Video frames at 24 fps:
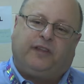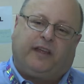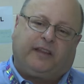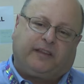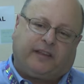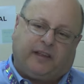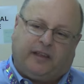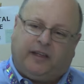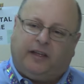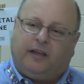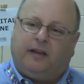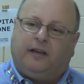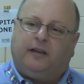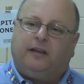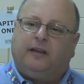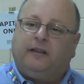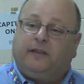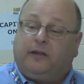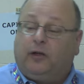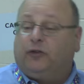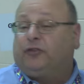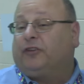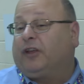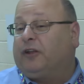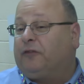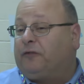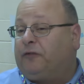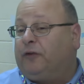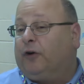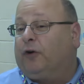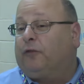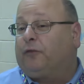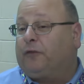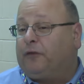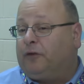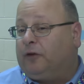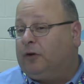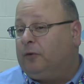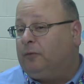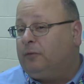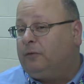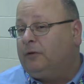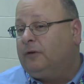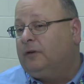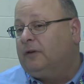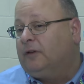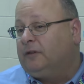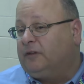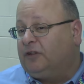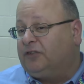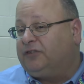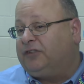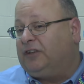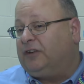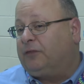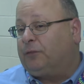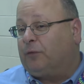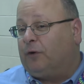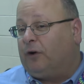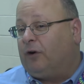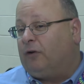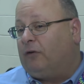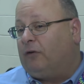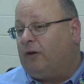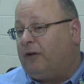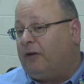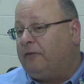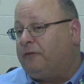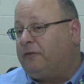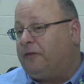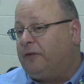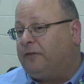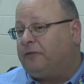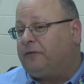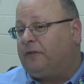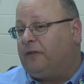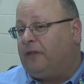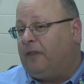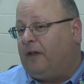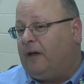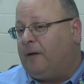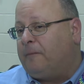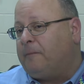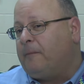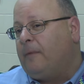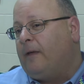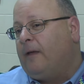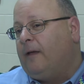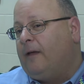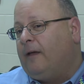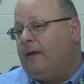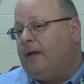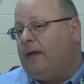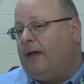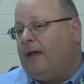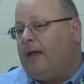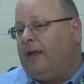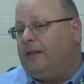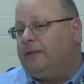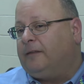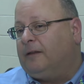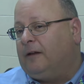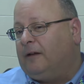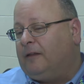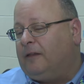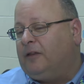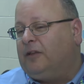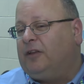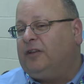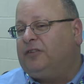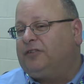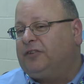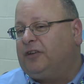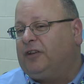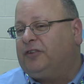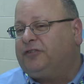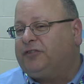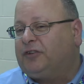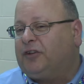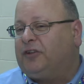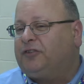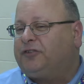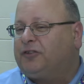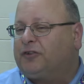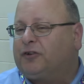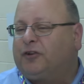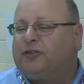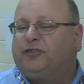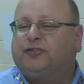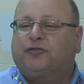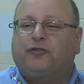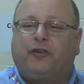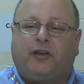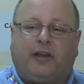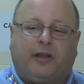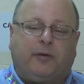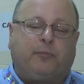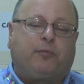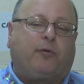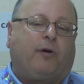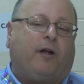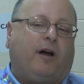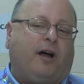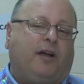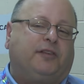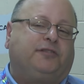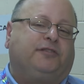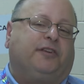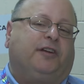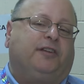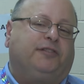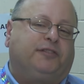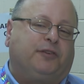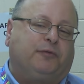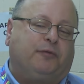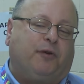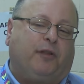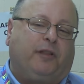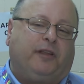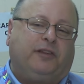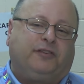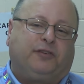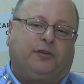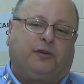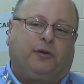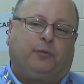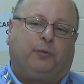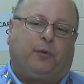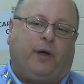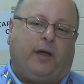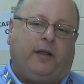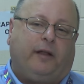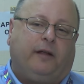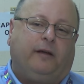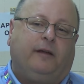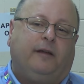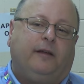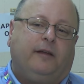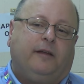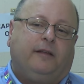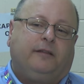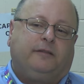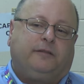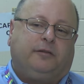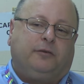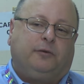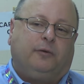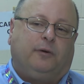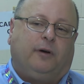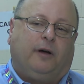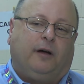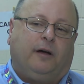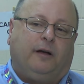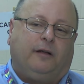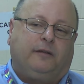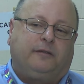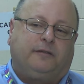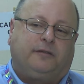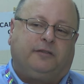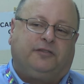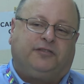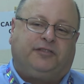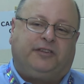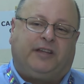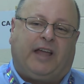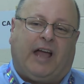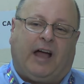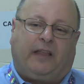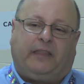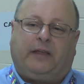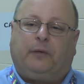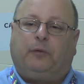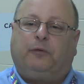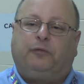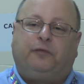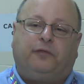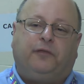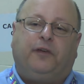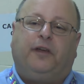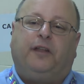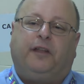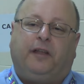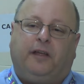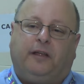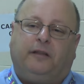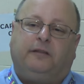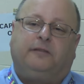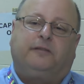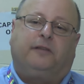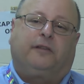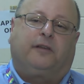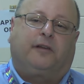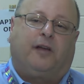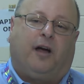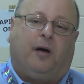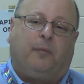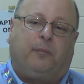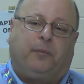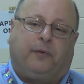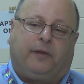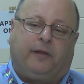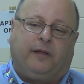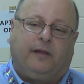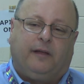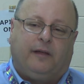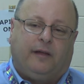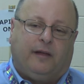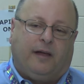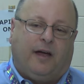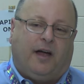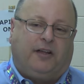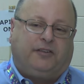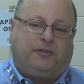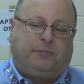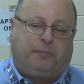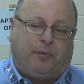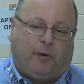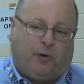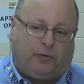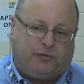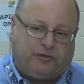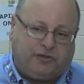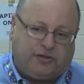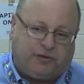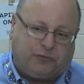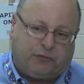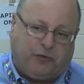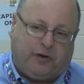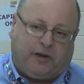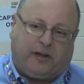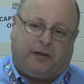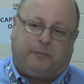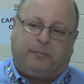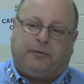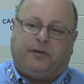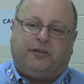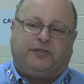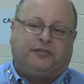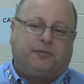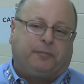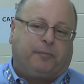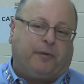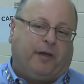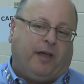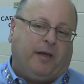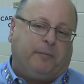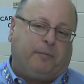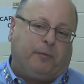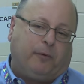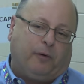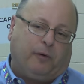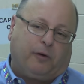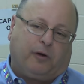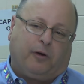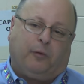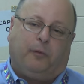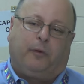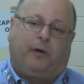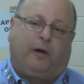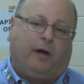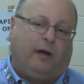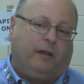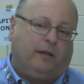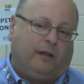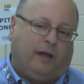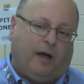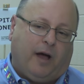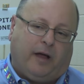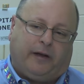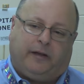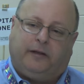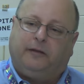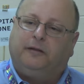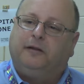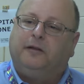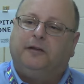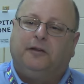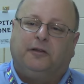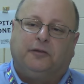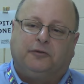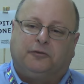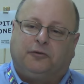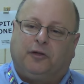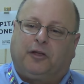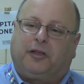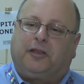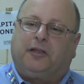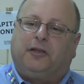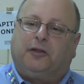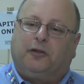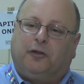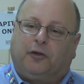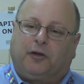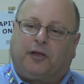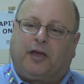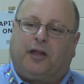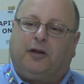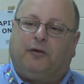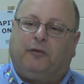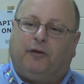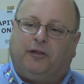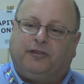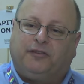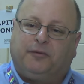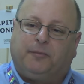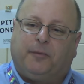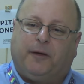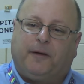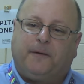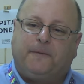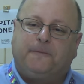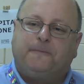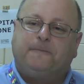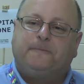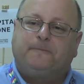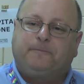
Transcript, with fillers: you also get a feel for you to see if we're a right fit for them. And it's a good screening process. It really is a good way to see how they would fit into the company, as opposed to just reading a piece of paper or going online and taking a look at a resume.